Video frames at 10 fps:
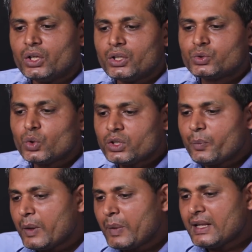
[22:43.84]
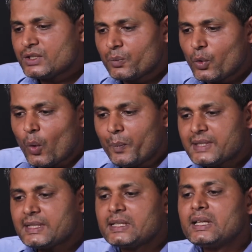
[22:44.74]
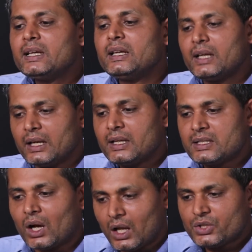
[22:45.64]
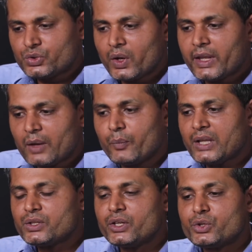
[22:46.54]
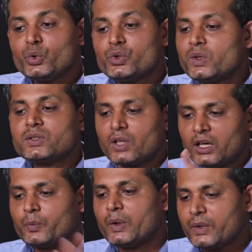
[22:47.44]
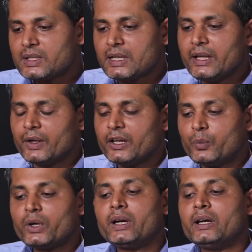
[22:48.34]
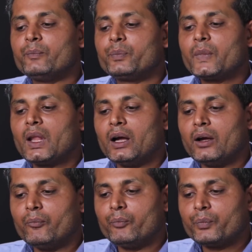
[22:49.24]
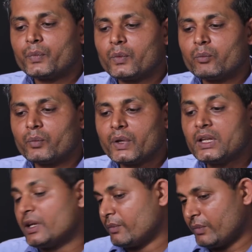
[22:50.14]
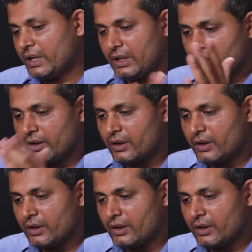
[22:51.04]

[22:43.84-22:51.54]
So the prevalence of obesity is also a major issue which was not previously reported in a very